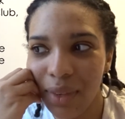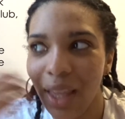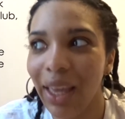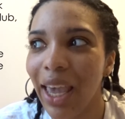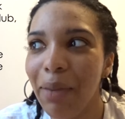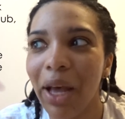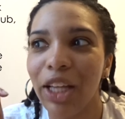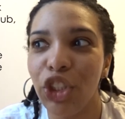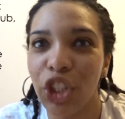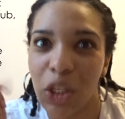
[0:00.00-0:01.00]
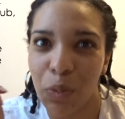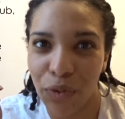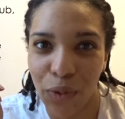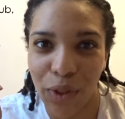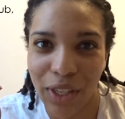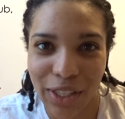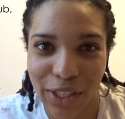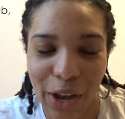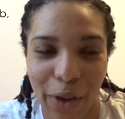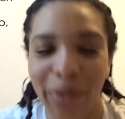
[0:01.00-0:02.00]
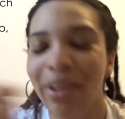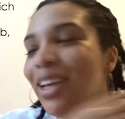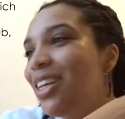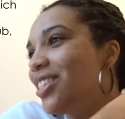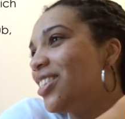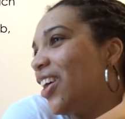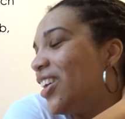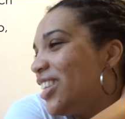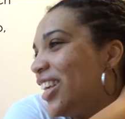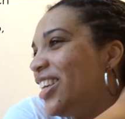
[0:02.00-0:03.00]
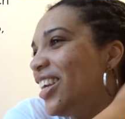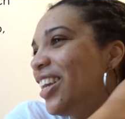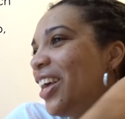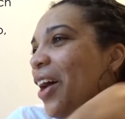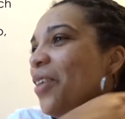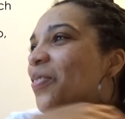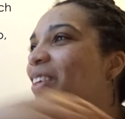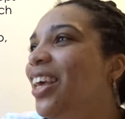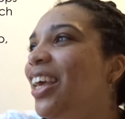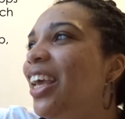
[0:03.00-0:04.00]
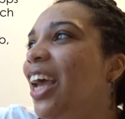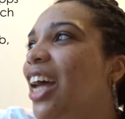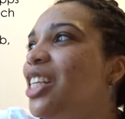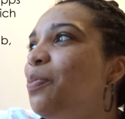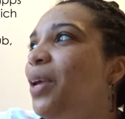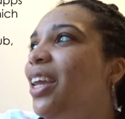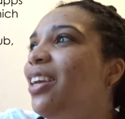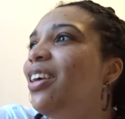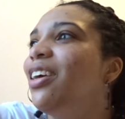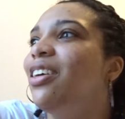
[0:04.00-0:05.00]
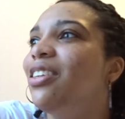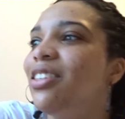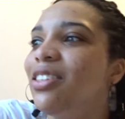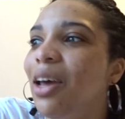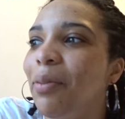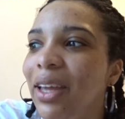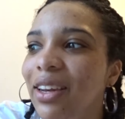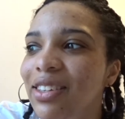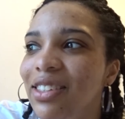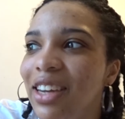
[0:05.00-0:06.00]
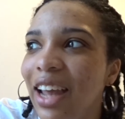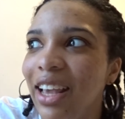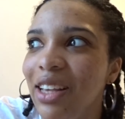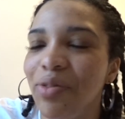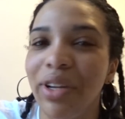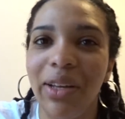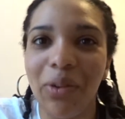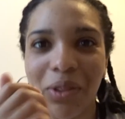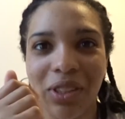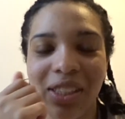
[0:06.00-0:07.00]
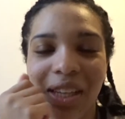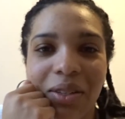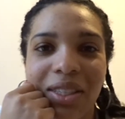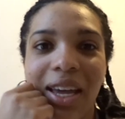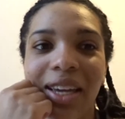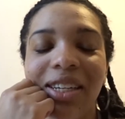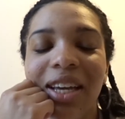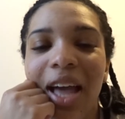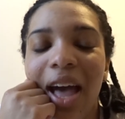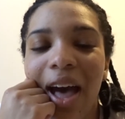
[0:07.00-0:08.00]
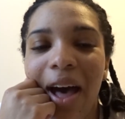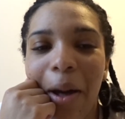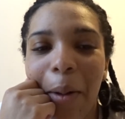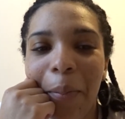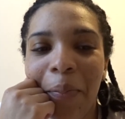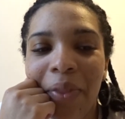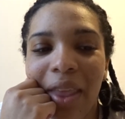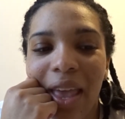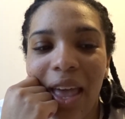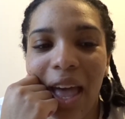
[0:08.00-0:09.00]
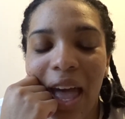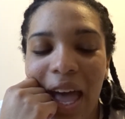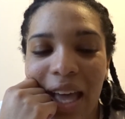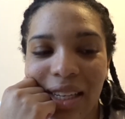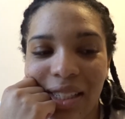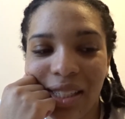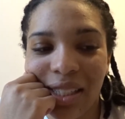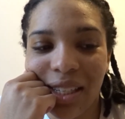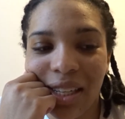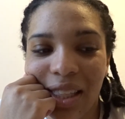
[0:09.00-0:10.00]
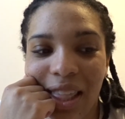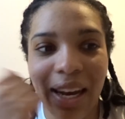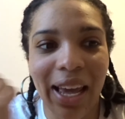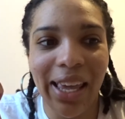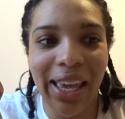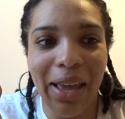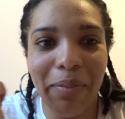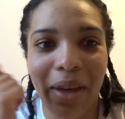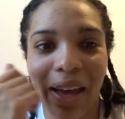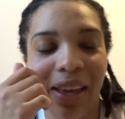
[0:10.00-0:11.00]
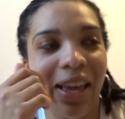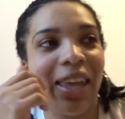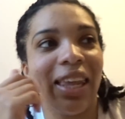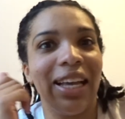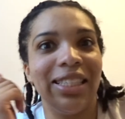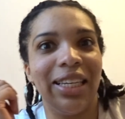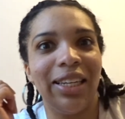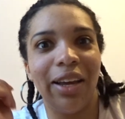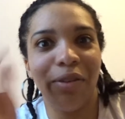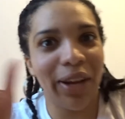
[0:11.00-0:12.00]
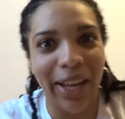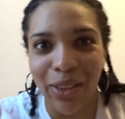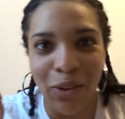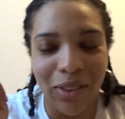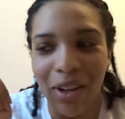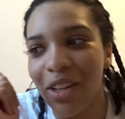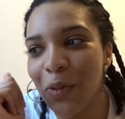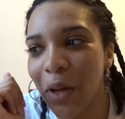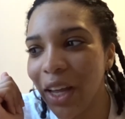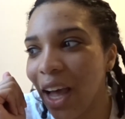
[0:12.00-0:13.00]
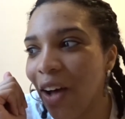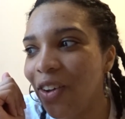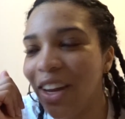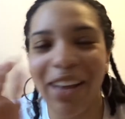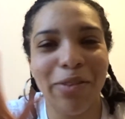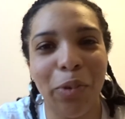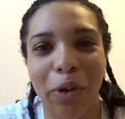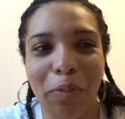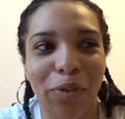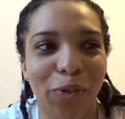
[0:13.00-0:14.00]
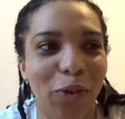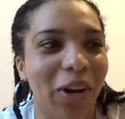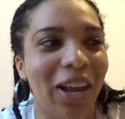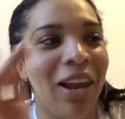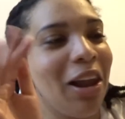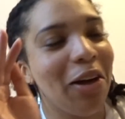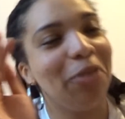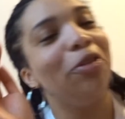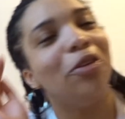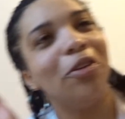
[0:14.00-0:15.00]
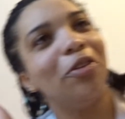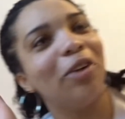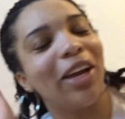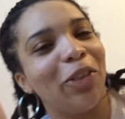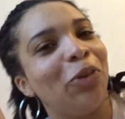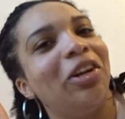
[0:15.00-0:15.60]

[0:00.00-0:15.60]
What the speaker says: I came back just before the snow started, and it has been snowing today. It's really gorgeous outside. And then I came back and I did a reggaeton dance workout. Like I've spoken before, I love reggaeton.